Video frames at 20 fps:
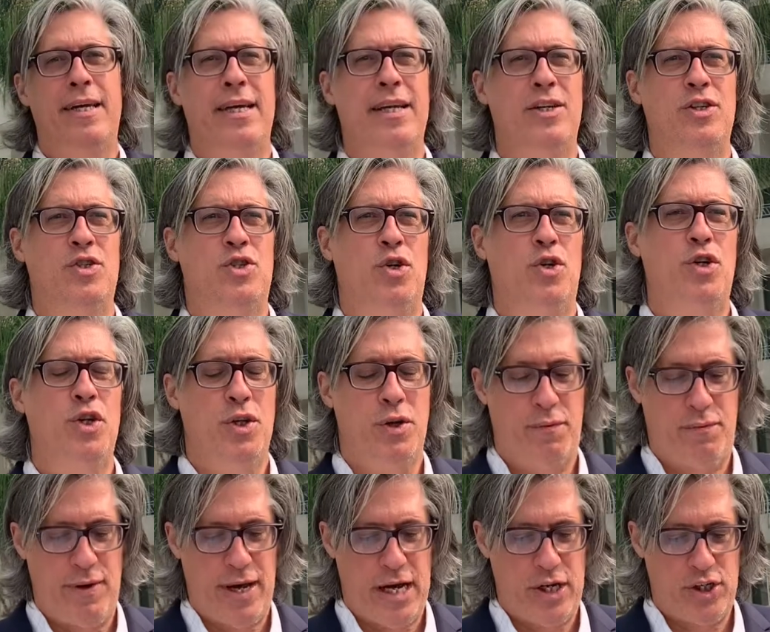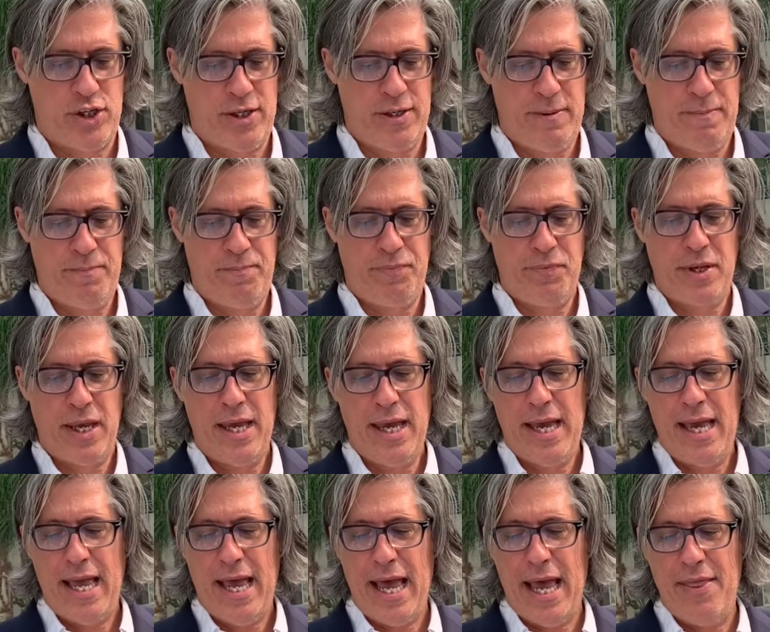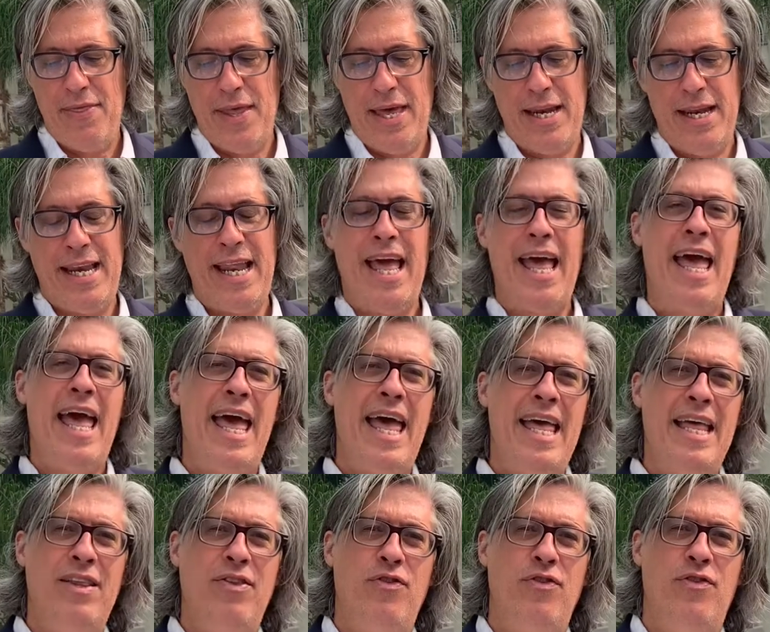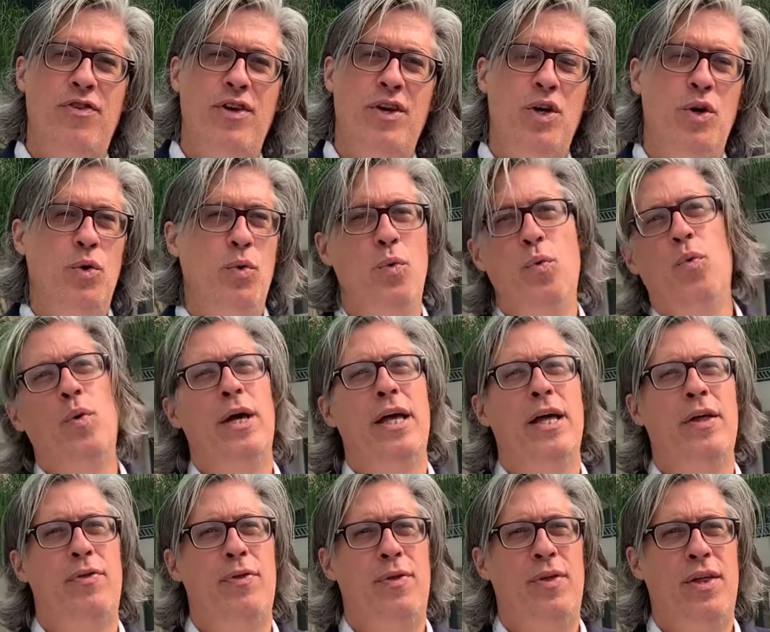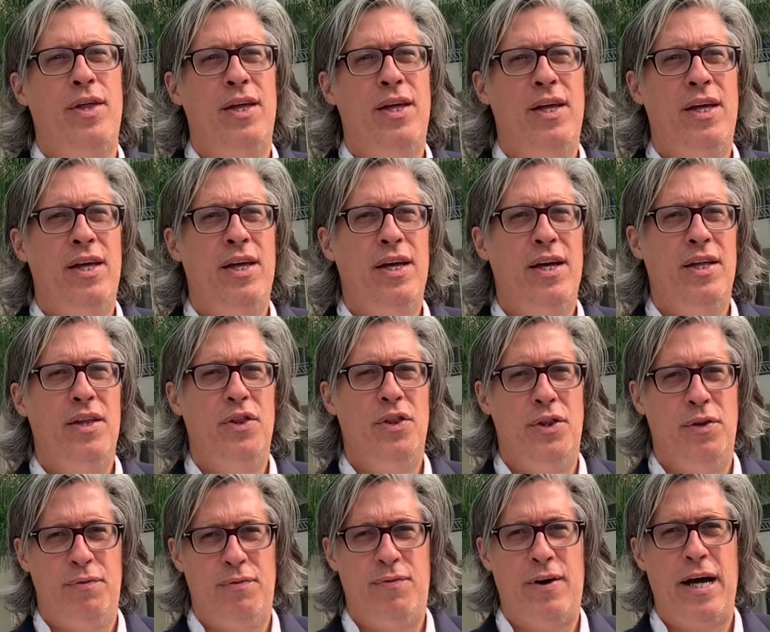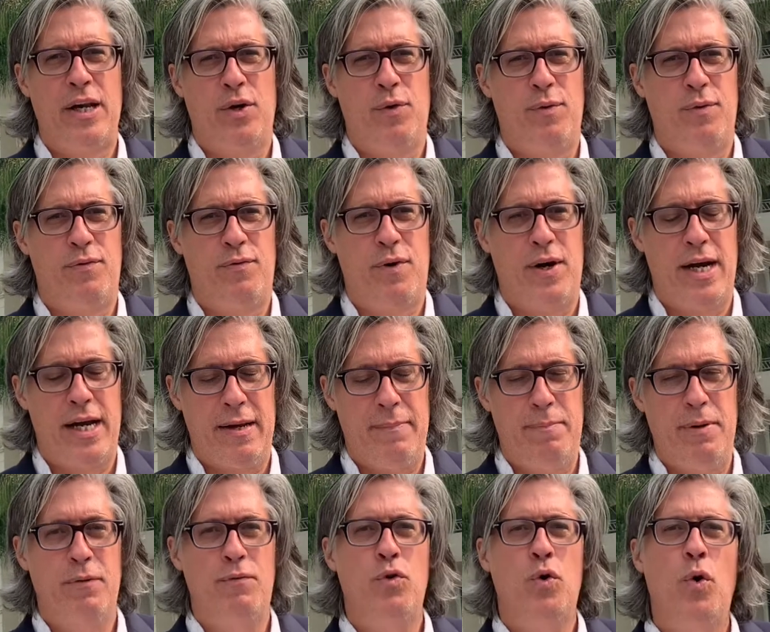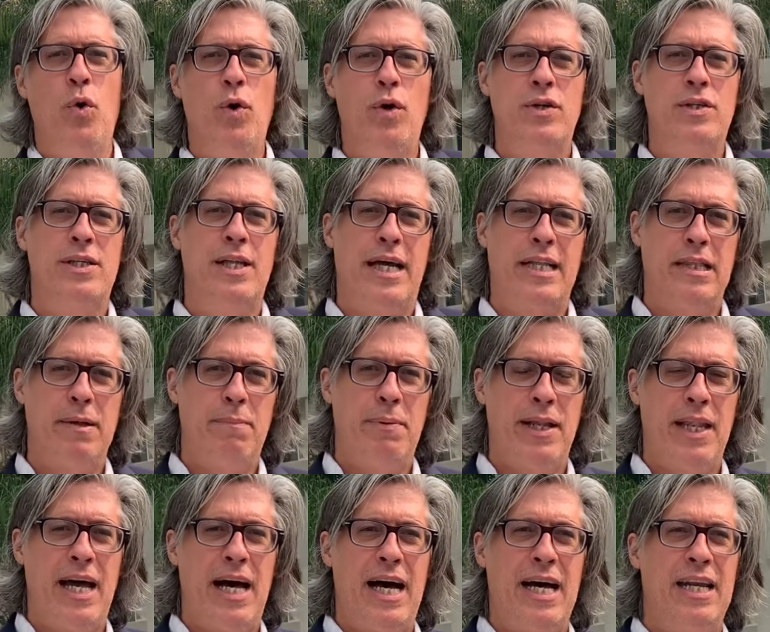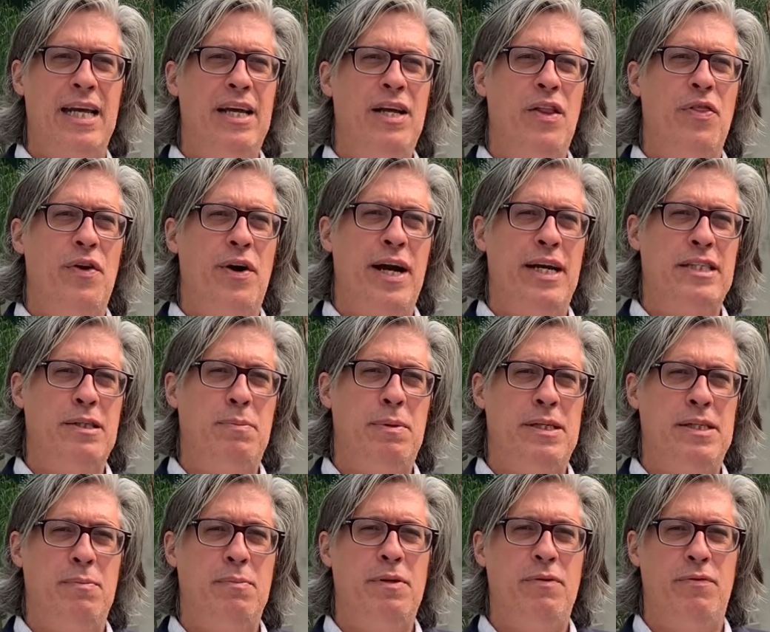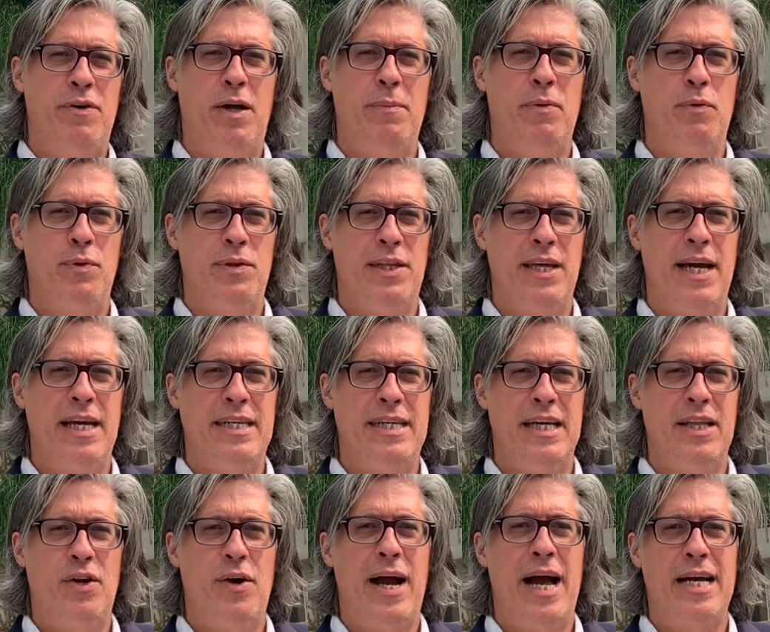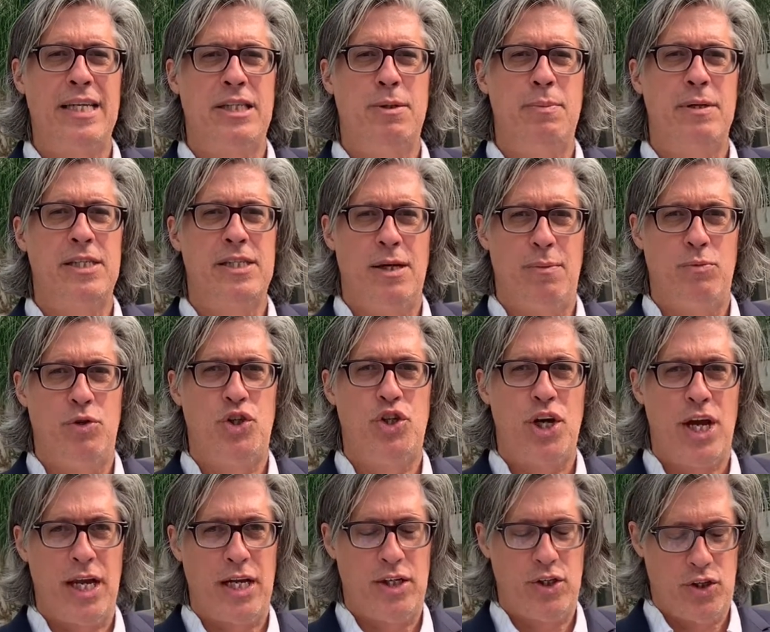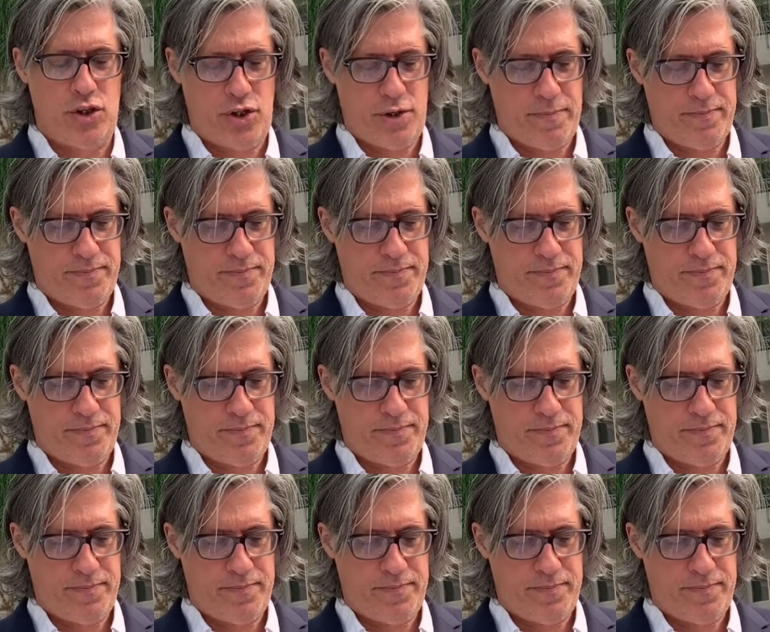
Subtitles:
circular fashion. And then it ends with the final refrain. But of course, like the ballade, there has to be some development with the idea. There has to be some change.